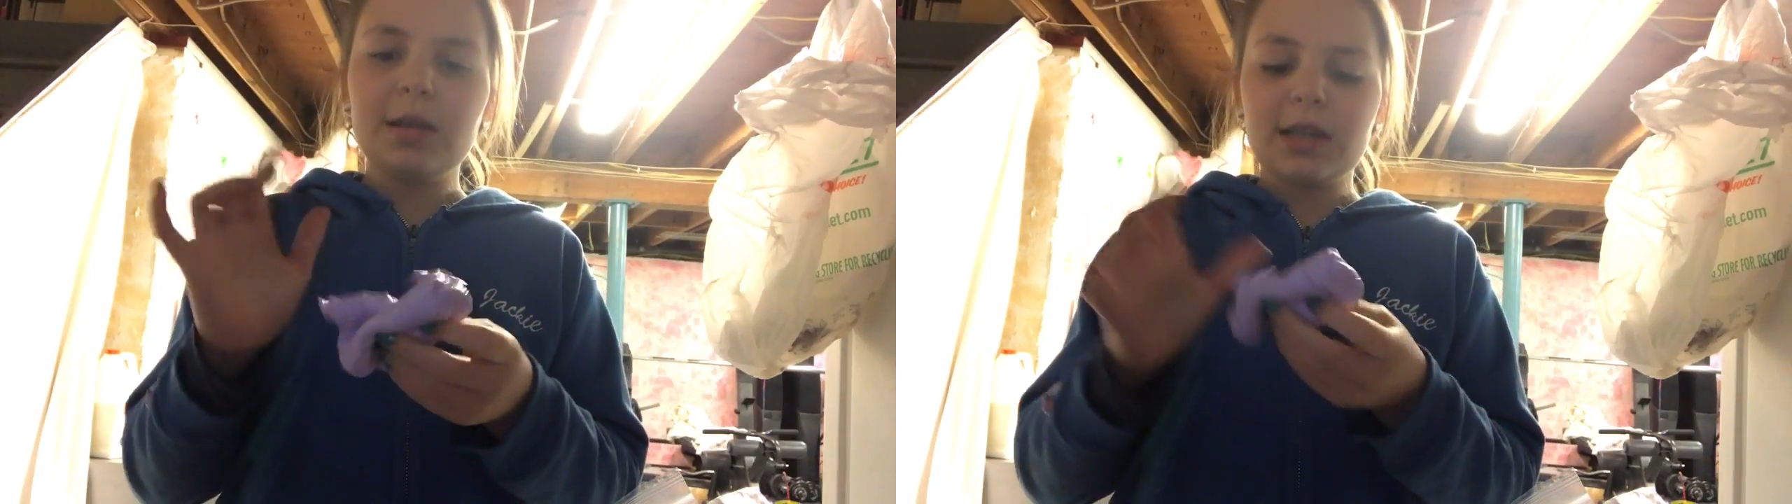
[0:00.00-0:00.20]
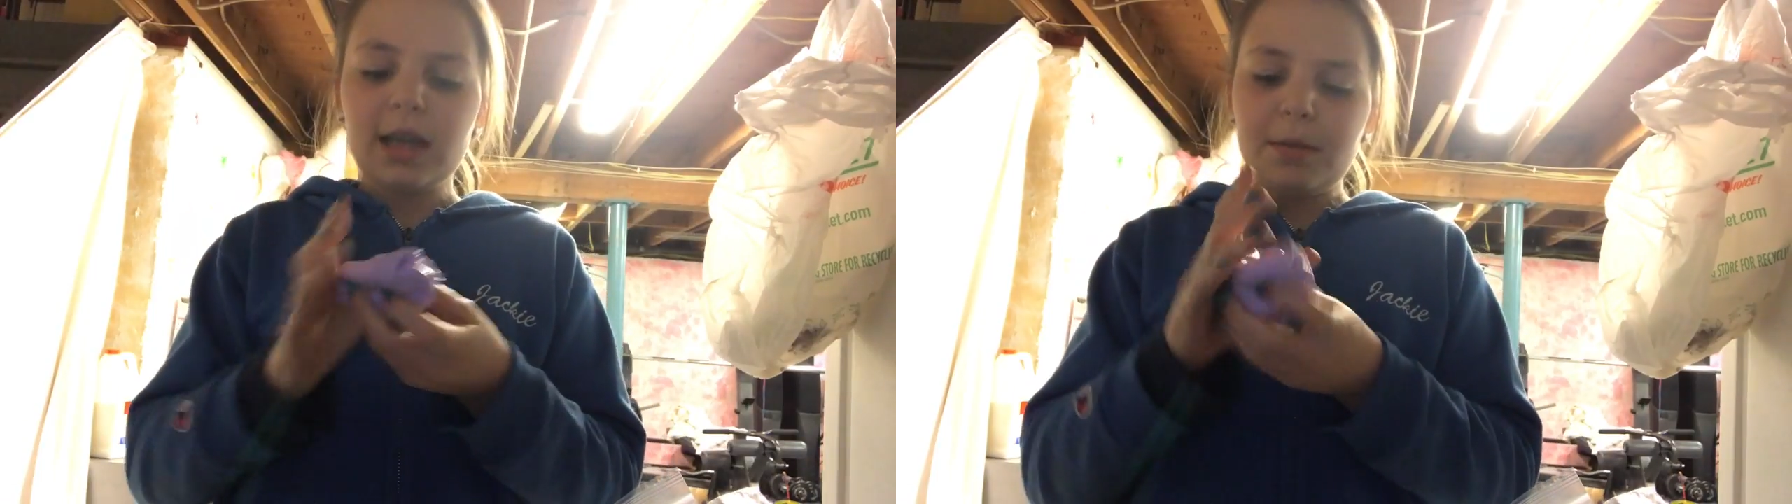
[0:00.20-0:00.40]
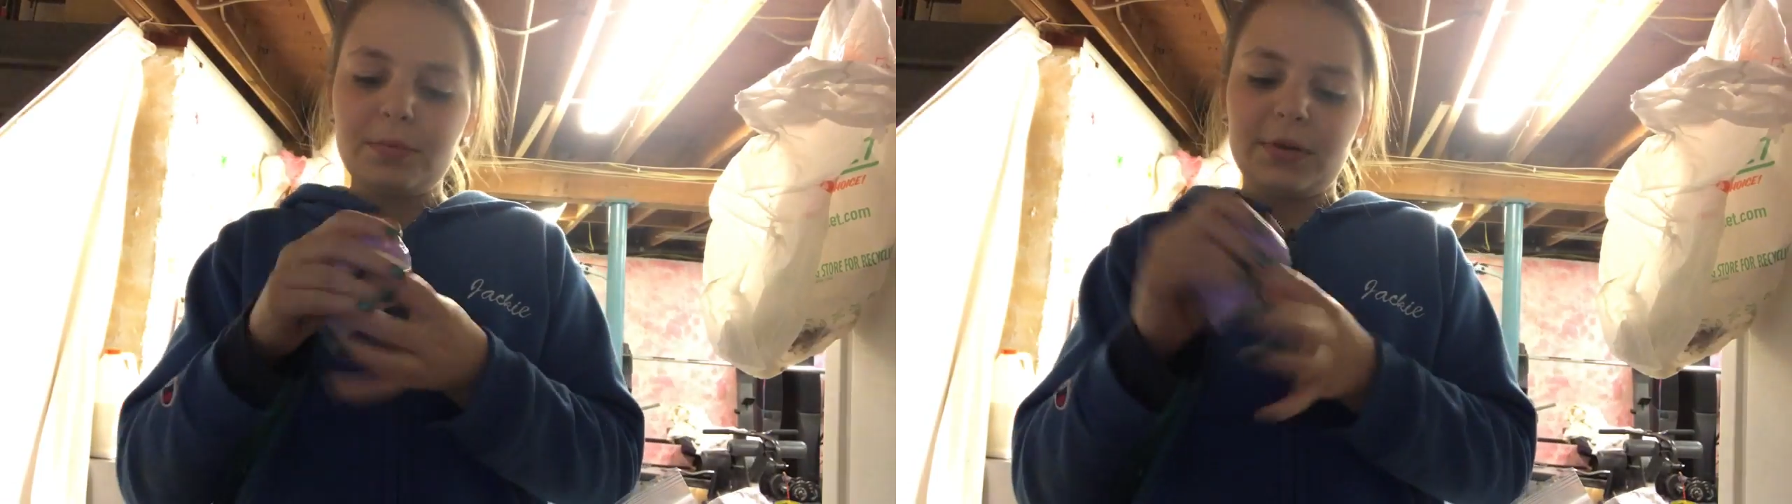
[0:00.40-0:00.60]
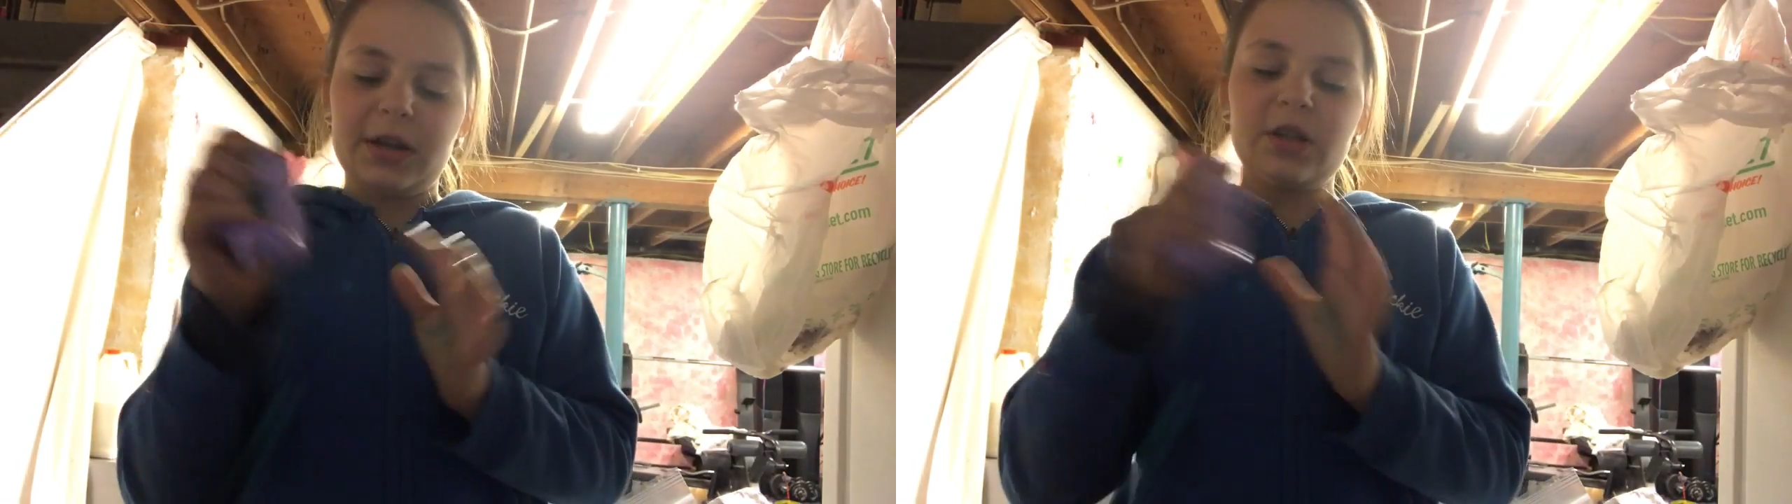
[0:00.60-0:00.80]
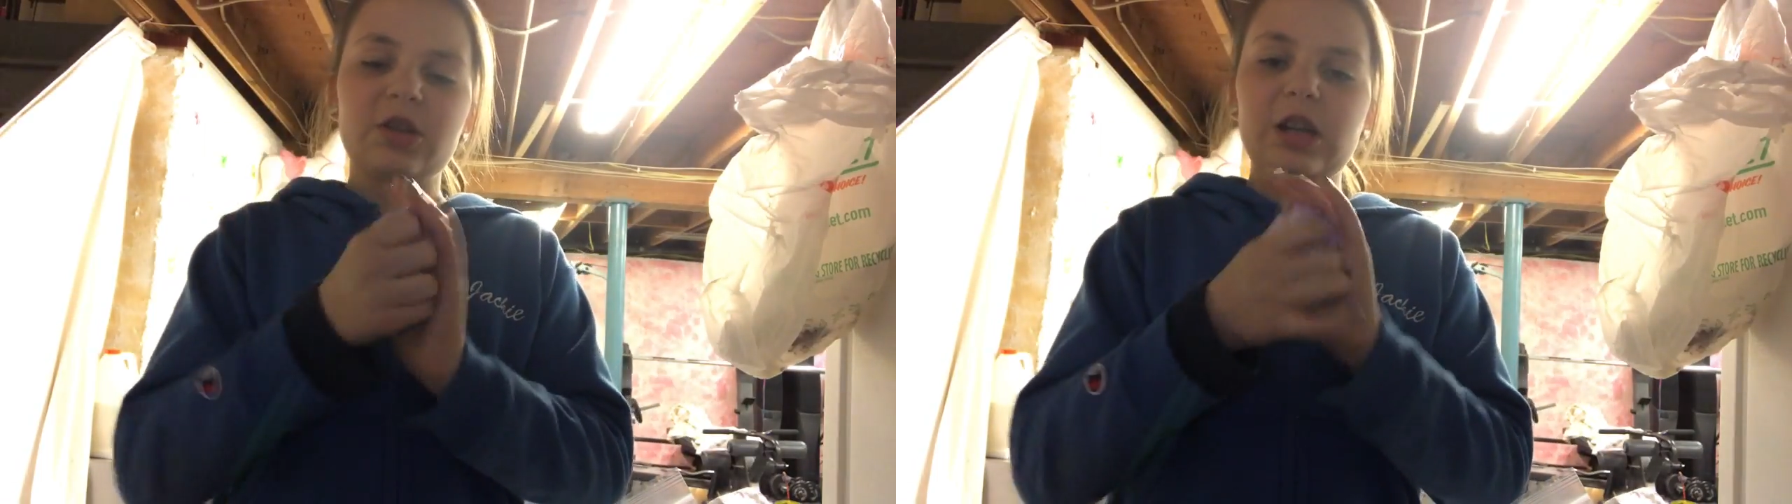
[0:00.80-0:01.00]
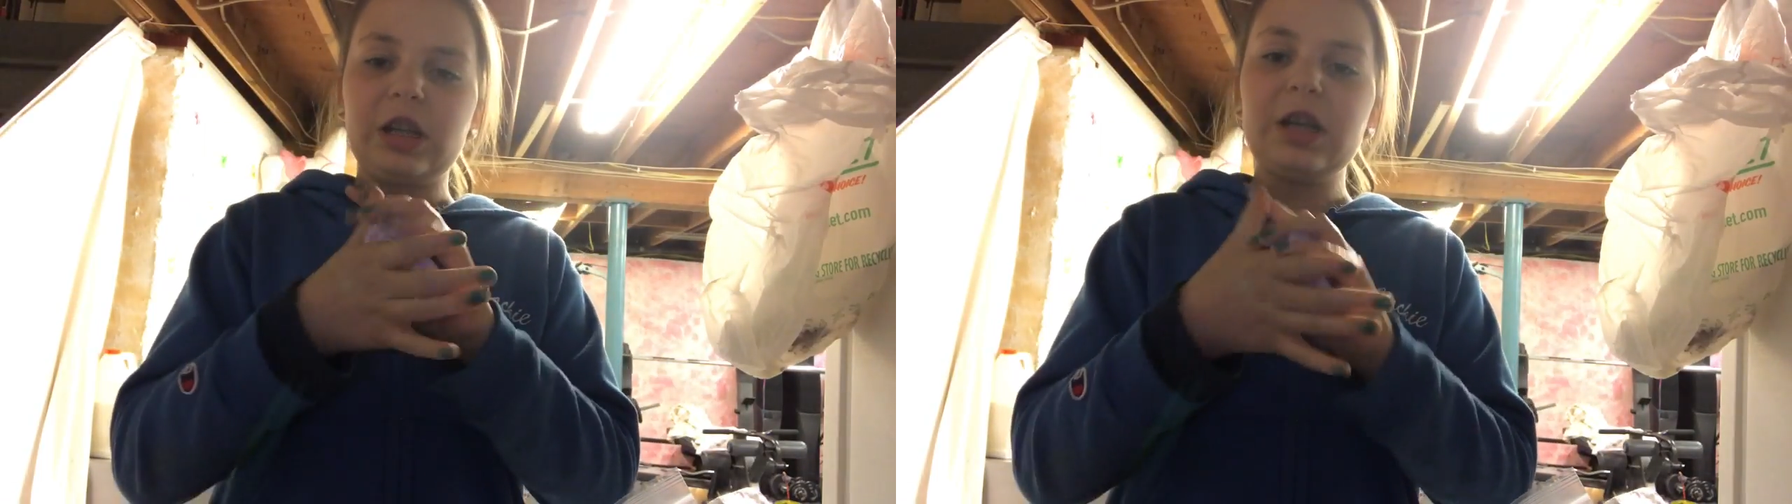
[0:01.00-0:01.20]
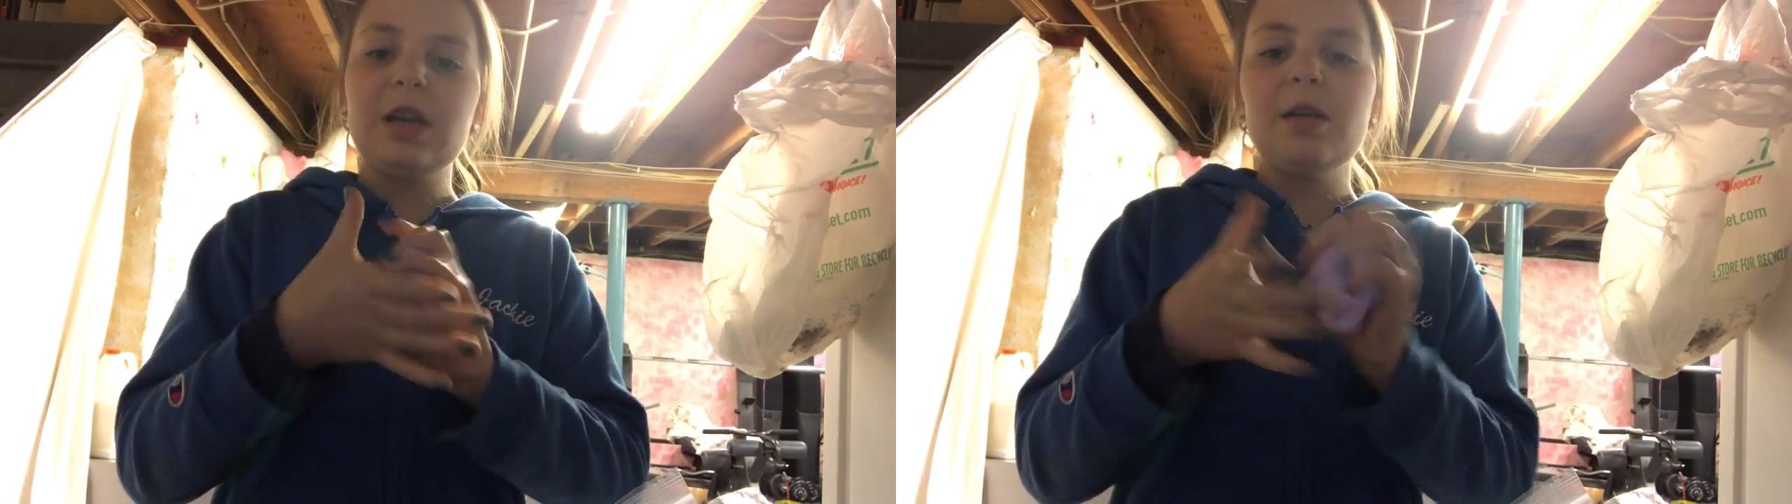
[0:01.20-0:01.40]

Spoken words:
It's like pretty stretchy,